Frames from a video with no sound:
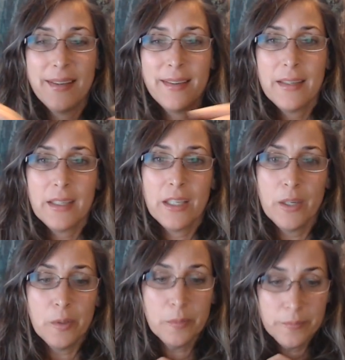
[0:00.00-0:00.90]
You
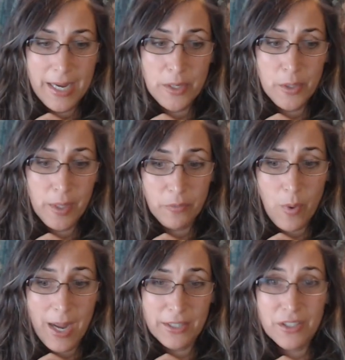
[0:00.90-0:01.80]
know I've
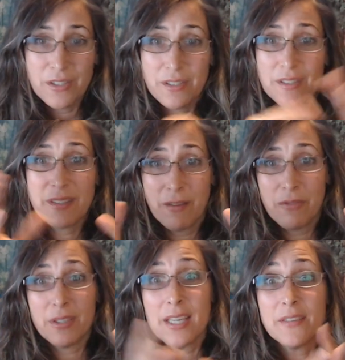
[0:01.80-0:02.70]
watched several
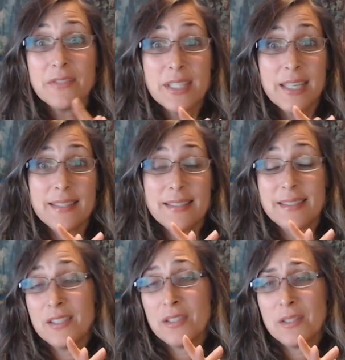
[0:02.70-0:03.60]
EFTs, and
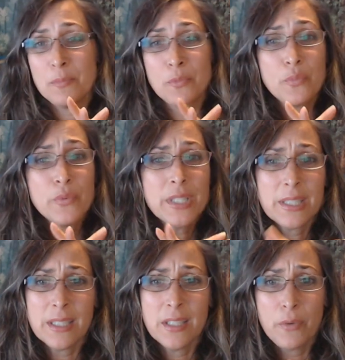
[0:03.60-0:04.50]
there's some
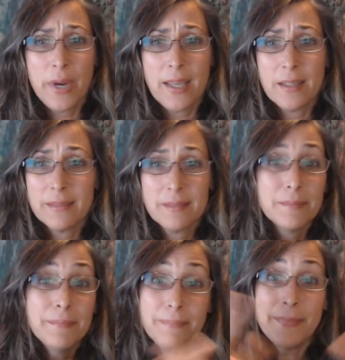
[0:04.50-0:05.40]
really great
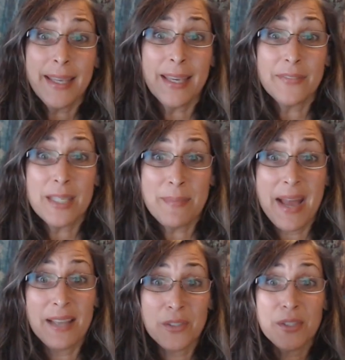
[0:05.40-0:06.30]
EFT
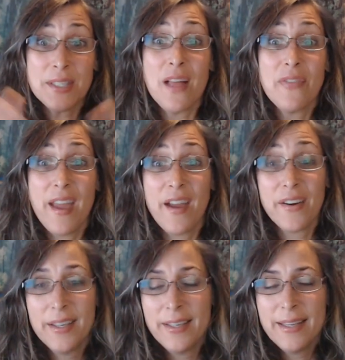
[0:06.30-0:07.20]
masters out there,
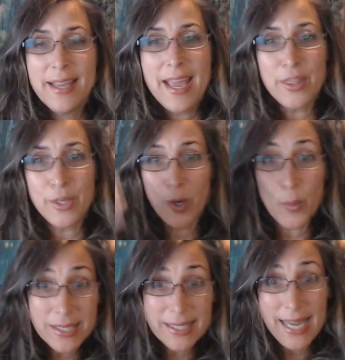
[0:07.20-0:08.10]
and they're
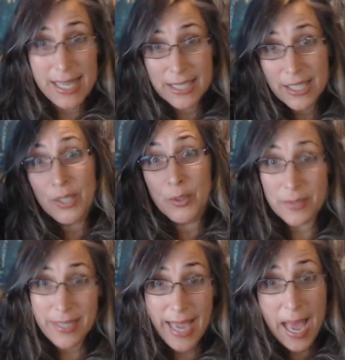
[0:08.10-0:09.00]
always telling you
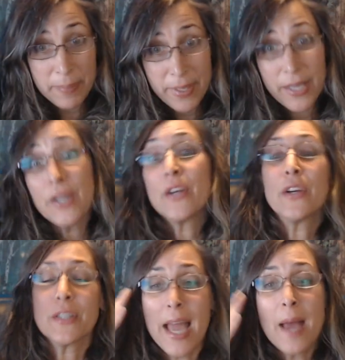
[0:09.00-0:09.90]
tap here,
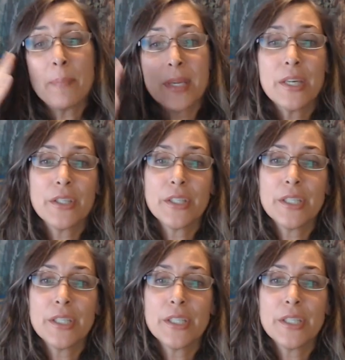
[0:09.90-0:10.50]
tap here.